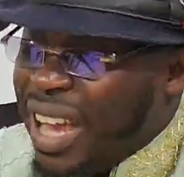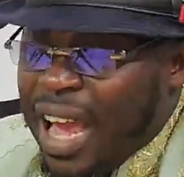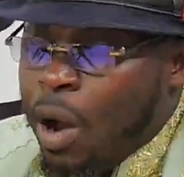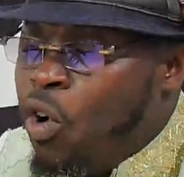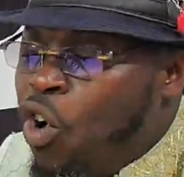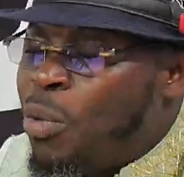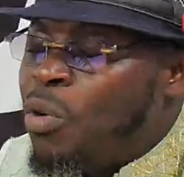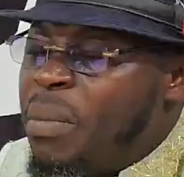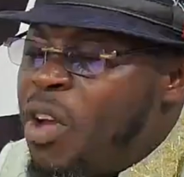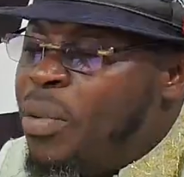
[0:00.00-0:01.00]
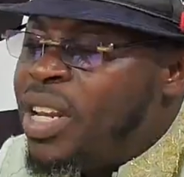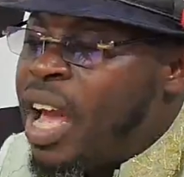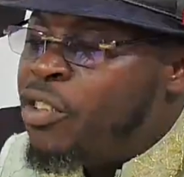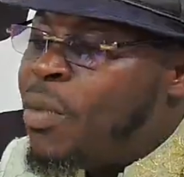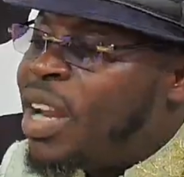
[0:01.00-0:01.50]
eh honhom no bebi a mo de
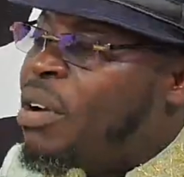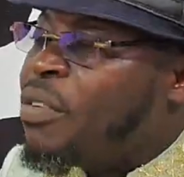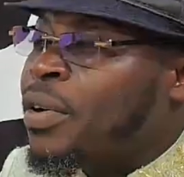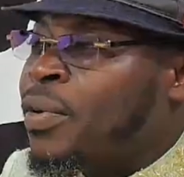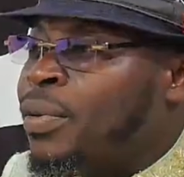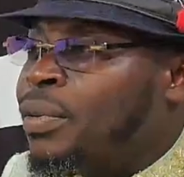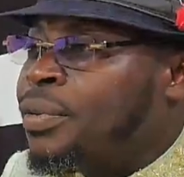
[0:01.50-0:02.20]
adwuma ne be fa no no